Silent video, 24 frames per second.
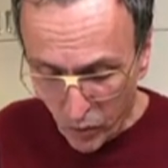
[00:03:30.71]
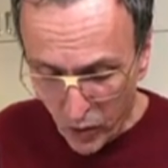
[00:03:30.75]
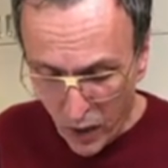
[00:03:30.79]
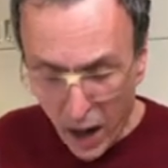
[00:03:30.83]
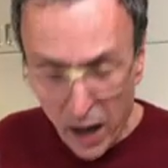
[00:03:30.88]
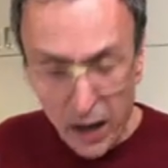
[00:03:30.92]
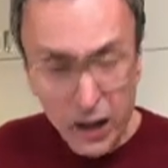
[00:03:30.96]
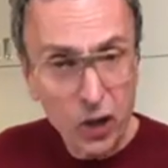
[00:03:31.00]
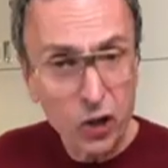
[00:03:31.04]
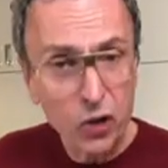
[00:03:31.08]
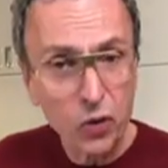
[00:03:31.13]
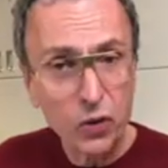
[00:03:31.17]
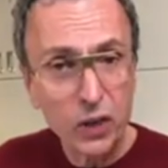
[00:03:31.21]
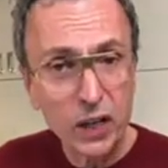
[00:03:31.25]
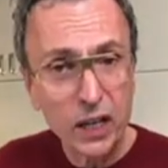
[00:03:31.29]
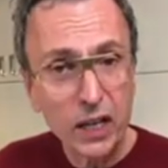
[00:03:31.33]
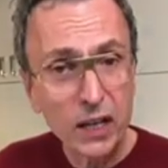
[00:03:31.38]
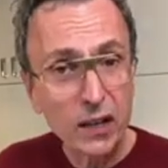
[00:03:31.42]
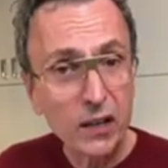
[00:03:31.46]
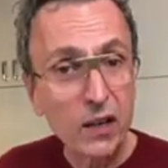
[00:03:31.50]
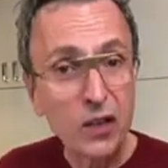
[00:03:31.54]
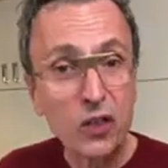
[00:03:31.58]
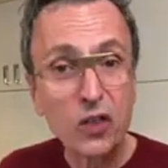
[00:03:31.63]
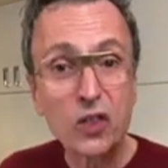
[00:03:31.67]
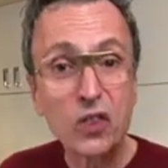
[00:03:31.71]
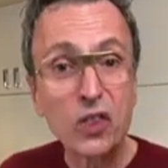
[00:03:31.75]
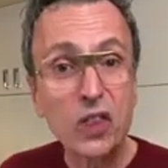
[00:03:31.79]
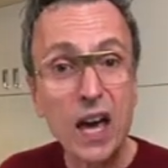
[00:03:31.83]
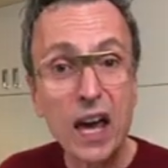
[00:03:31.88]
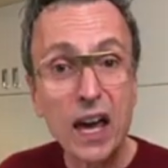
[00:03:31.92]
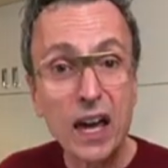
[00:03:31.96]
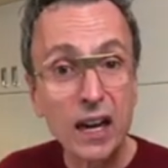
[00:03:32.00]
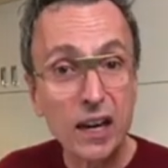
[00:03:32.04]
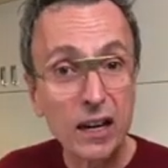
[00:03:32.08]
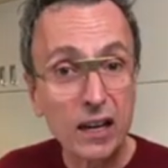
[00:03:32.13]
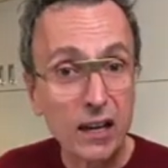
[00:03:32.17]
I can't
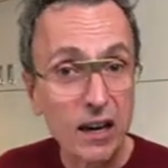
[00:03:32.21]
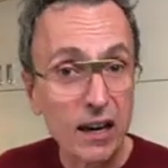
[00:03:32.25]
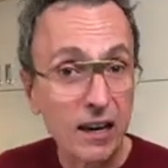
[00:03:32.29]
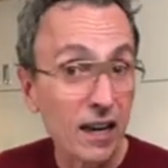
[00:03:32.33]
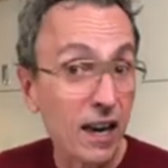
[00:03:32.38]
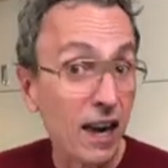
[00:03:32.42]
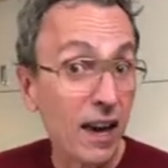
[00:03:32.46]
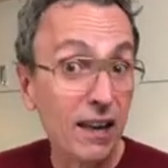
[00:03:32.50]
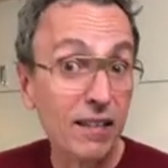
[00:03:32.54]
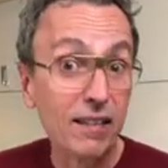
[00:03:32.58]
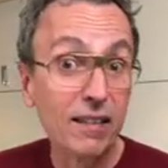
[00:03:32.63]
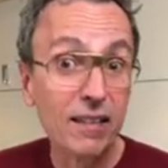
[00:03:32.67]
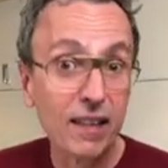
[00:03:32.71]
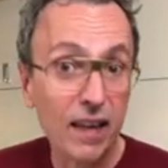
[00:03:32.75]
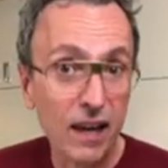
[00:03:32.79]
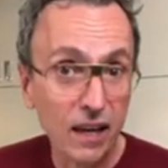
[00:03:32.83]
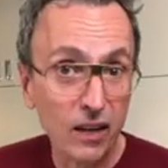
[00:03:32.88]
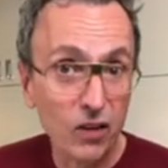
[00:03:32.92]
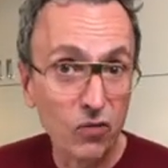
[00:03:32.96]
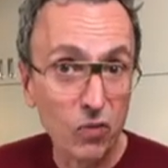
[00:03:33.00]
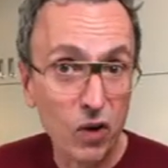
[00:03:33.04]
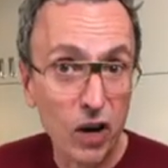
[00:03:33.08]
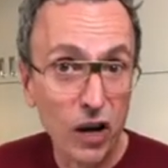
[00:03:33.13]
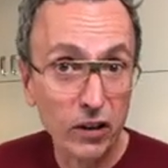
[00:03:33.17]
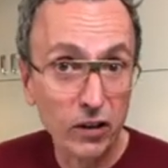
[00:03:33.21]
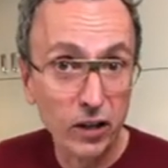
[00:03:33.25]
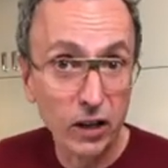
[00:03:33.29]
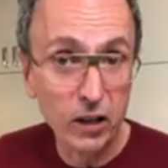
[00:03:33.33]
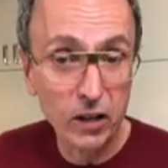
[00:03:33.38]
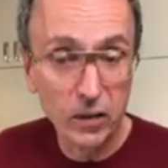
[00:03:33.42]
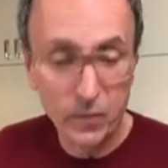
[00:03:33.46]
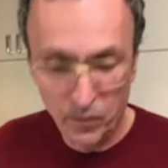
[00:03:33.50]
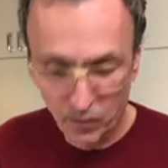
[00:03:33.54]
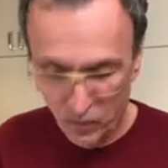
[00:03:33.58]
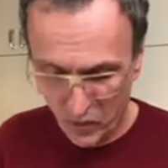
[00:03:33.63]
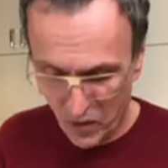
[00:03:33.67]
thank
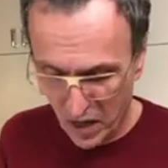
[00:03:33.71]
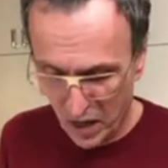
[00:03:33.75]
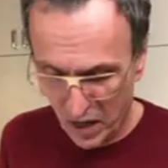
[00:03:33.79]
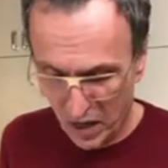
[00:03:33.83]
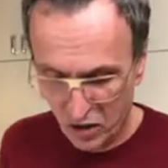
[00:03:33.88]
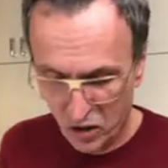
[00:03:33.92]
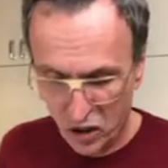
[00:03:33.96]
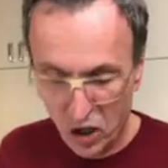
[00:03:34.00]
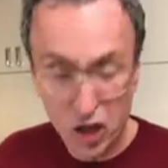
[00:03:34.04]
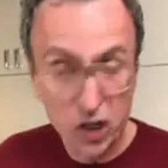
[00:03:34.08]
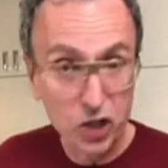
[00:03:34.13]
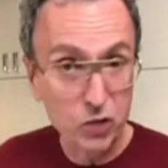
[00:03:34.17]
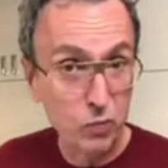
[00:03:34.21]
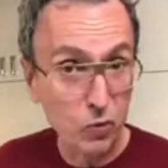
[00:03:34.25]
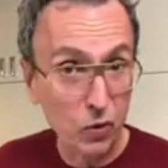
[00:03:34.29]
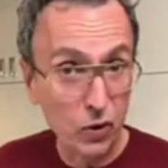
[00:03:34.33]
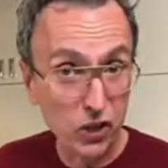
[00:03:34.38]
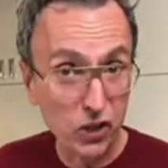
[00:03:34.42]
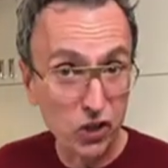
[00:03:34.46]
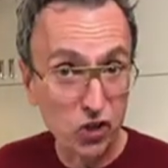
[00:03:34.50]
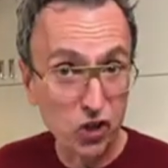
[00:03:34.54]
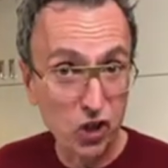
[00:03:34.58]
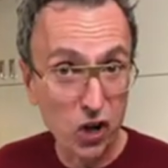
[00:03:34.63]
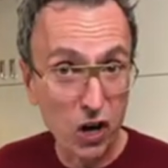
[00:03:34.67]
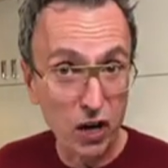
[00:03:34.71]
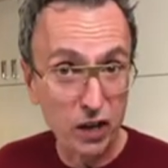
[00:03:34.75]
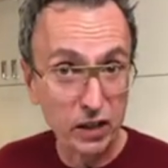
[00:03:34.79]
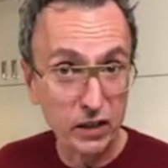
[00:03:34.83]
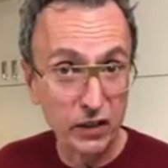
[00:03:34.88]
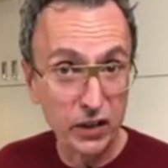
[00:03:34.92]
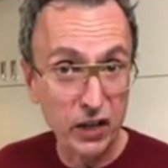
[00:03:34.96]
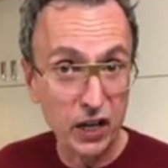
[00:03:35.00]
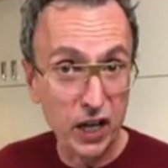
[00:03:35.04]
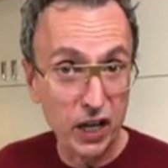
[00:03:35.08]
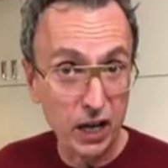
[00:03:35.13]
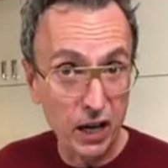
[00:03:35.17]
Dutch Boys
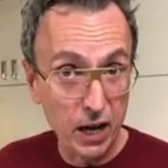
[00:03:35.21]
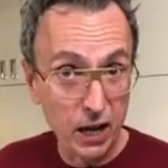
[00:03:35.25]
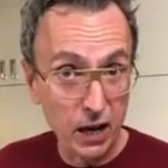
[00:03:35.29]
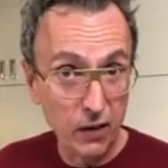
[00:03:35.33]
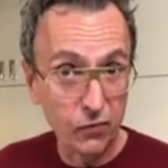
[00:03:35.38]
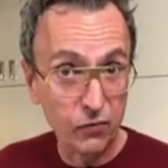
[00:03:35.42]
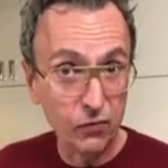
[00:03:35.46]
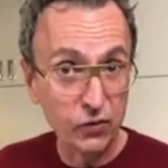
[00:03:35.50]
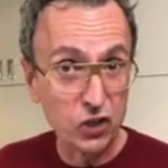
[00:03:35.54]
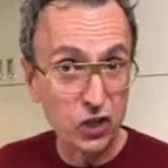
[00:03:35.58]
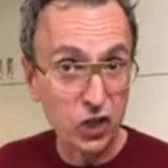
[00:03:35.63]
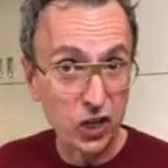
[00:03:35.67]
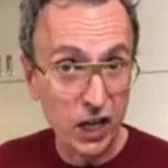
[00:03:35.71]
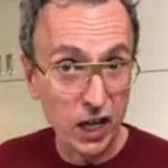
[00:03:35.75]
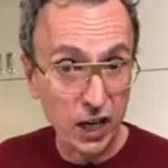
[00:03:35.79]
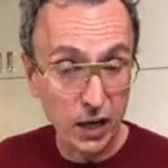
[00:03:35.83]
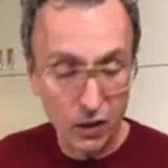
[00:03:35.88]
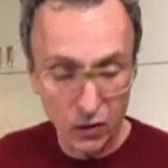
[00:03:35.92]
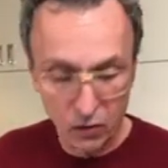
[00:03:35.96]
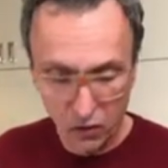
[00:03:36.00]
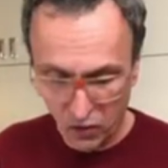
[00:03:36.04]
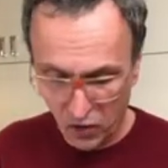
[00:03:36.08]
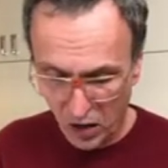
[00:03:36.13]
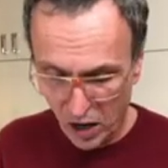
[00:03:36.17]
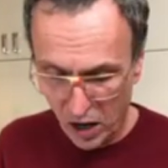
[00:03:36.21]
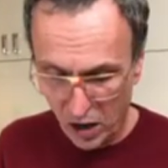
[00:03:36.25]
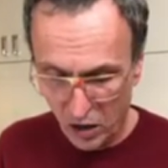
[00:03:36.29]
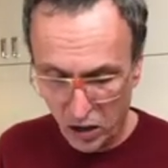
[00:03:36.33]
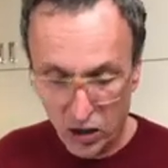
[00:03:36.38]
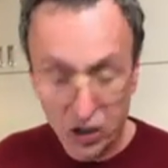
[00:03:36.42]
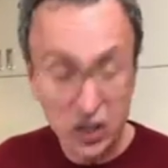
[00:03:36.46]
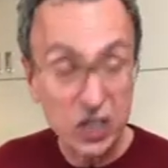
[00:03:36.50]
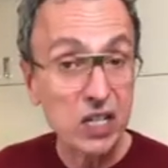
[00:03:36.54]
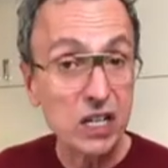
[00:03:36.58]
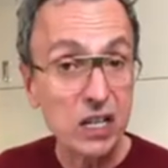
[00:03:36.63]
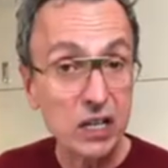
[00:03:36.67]
Chocolate enough to give our
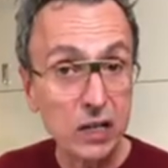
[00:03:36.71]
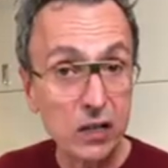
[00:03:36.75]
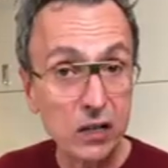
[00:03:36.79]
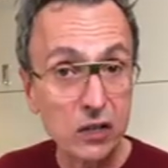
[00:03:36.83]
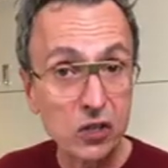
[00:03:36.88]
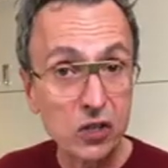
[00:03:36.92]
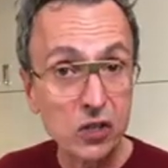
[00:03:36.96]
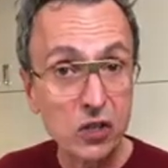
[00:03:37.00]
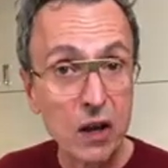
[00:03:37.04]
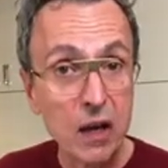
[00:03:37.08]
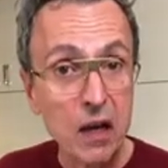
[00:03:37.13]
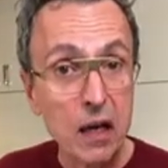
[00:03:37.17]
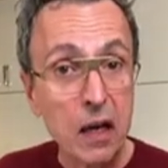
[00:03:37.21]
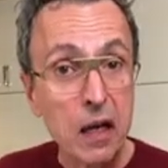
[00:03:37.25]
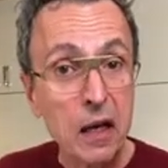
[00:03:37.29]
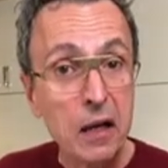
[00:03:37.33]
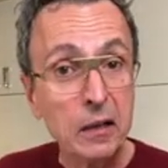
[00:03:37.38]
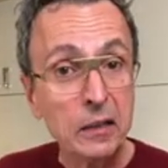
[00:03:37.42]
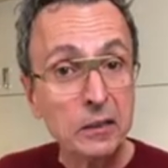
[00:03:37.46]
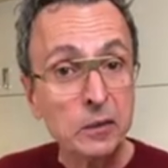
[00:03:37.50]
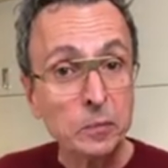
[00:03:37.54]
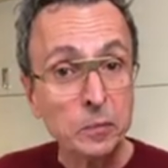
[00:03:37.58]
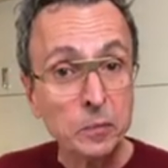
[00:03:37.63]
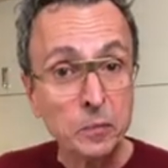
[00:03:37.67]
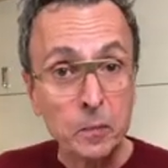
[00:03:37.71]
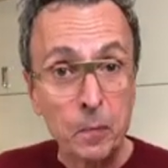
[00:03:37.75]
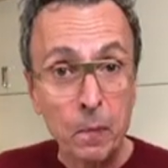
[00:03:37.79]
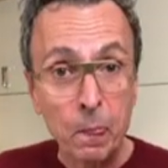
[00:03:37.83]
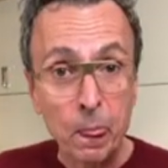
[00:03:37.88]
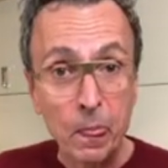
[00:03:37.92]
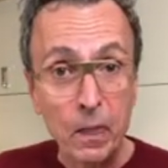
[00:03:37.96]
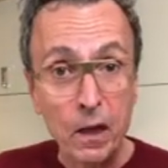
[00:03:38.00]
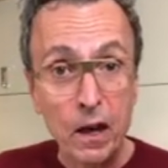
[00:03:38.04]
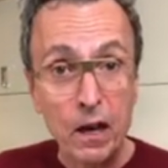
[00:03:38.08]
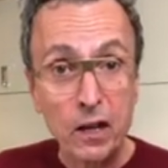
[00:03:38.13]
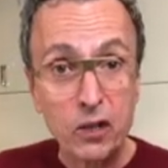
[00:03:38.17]
teas
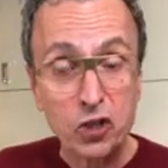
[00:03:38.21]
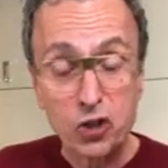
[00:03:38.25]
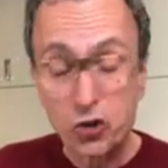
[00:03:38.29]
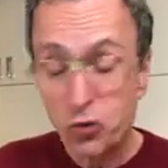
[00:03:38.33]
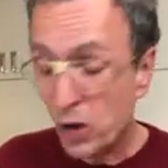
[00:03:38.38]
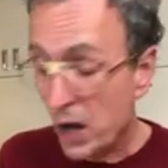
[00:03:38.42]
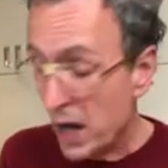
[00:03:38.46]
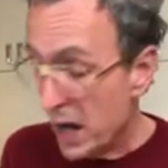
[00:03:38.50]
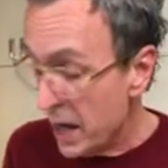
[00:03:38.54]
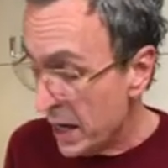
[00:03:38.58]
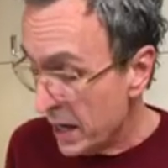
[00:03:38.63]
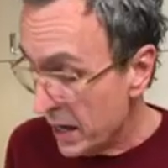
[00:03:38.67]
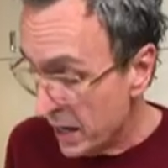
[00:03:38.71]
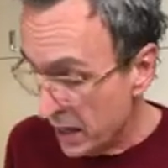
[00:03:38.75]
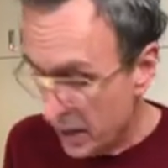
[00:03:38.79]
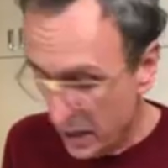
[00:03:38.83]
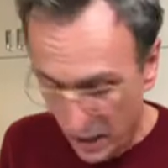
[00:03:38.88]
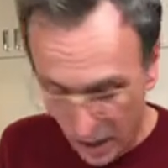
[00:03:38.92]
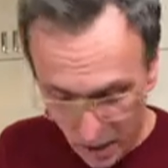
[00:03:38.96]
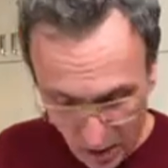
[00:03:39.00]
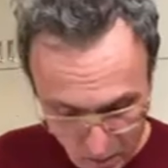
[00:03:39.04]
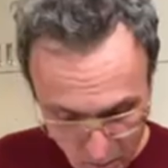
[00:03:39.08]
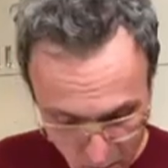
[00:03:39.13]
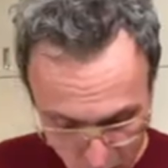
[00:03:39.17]
a try in